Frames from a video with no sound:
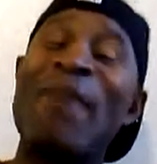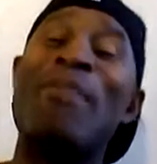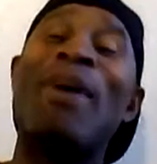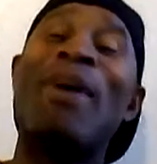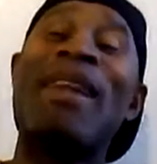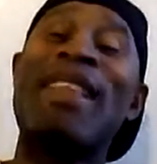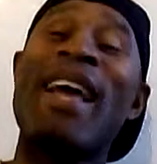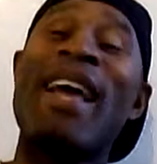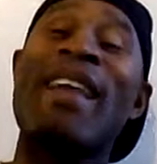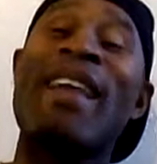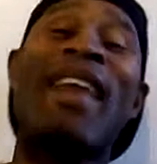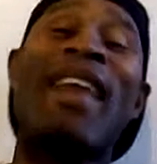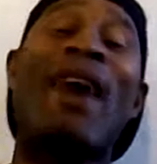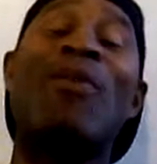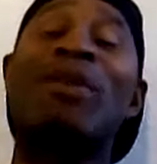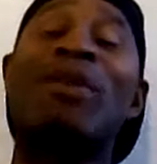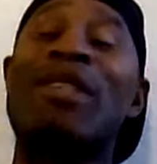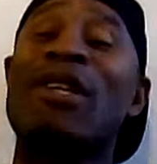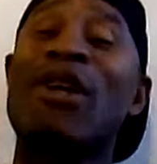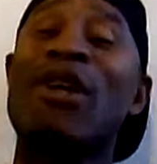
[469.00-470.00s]
But
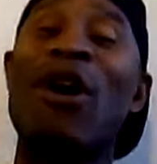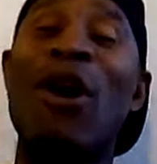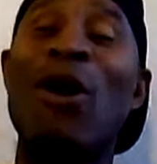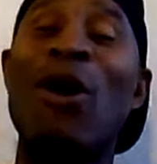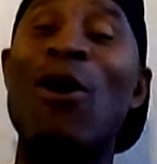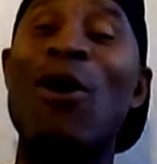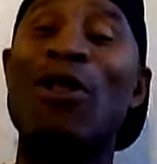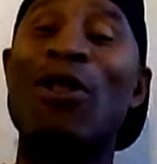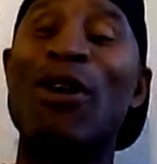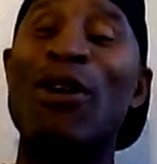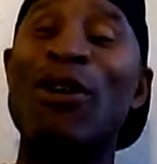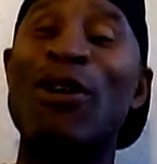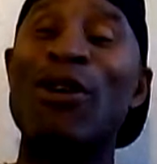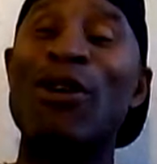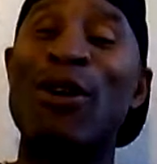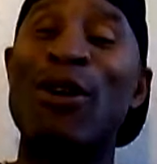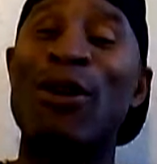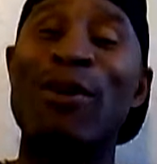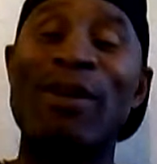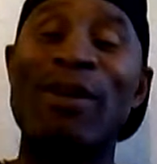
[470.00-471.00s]
that was the code, though. You
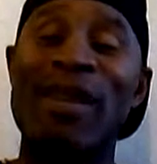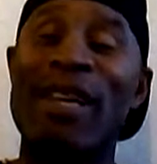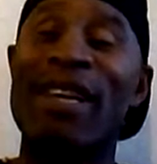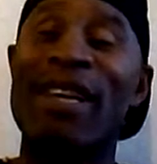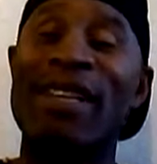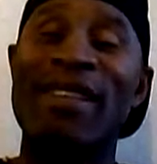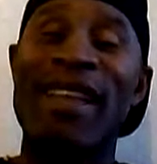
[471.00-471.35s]
know what I'm saying?